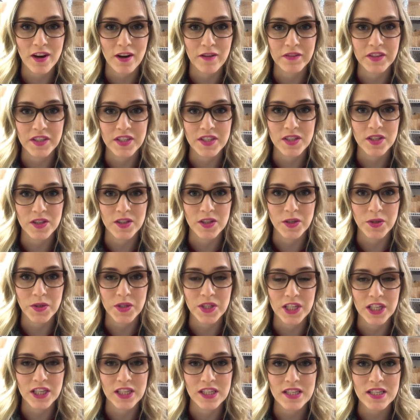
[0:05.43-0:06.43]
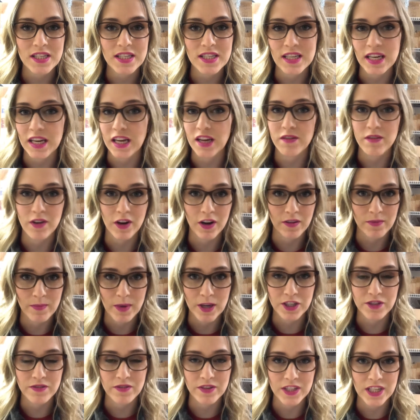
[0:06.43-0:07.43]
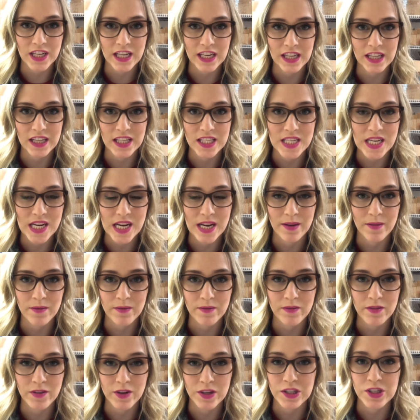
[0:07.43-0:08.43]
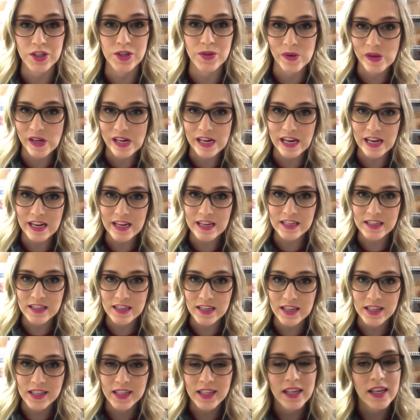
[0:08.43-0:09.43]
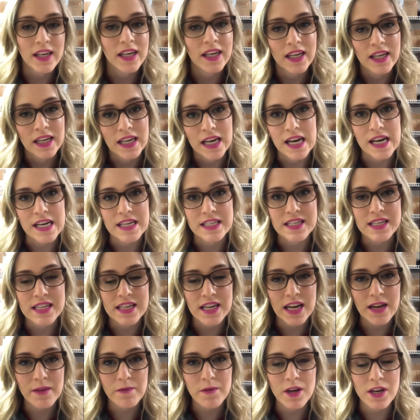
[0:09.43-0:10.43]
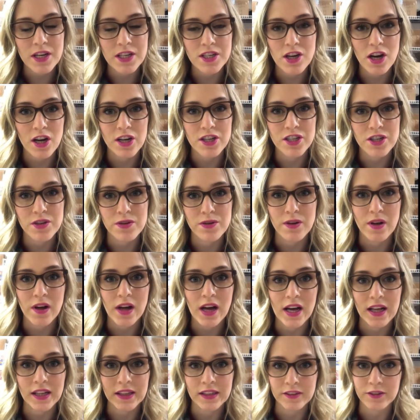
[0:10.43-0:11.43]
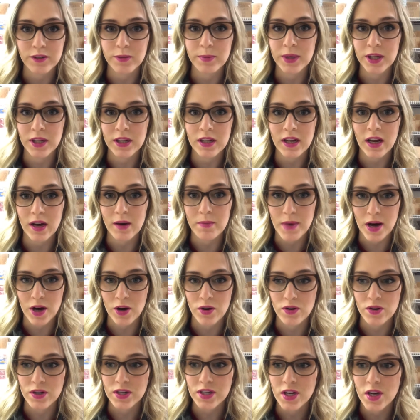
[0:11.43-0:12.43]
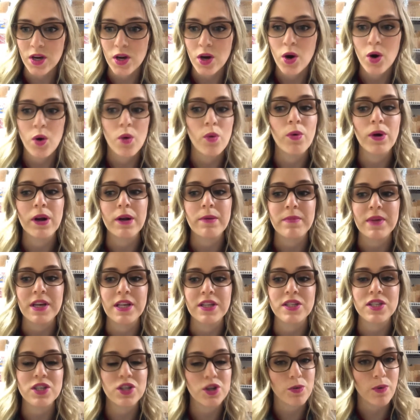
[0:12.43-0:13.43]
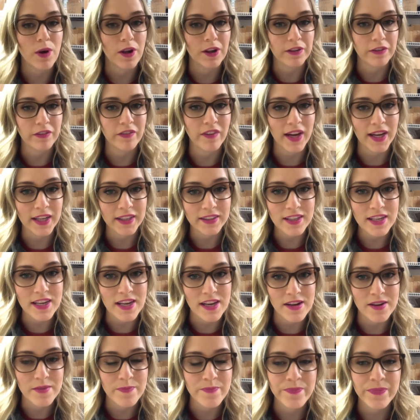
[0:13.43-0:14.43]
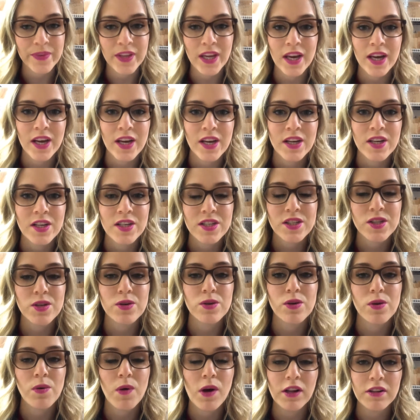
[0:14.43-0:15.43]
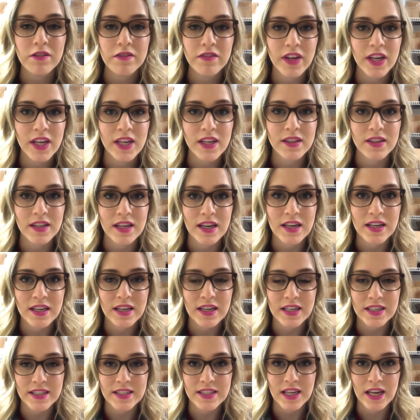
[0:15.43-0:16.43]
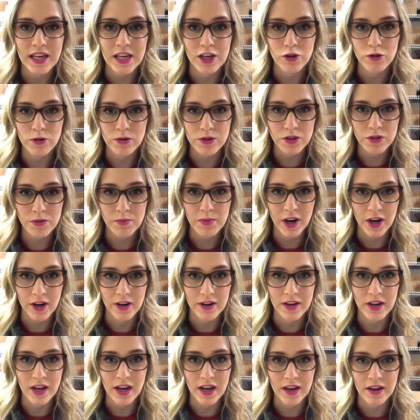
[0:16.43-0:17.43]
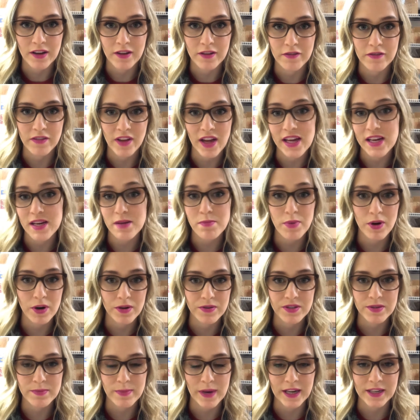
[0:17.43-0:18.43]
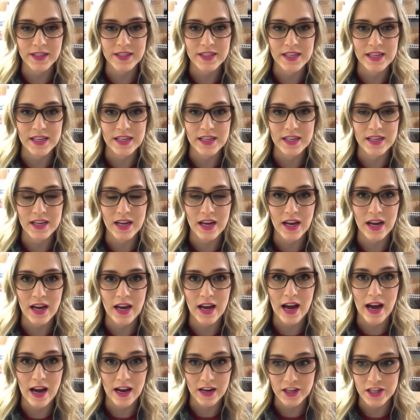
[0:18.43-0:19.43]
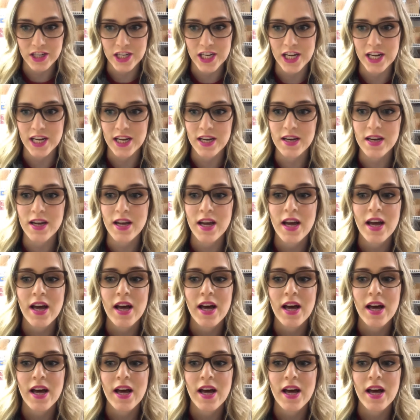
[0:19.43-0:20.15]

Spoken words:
Coffee Solutions. Thank you very much for taking the time for tuning in. Today I'm going to talk to you a little bit about what it means to qualify a lead. So qualifying a lead is a crucial part of any prospecting action.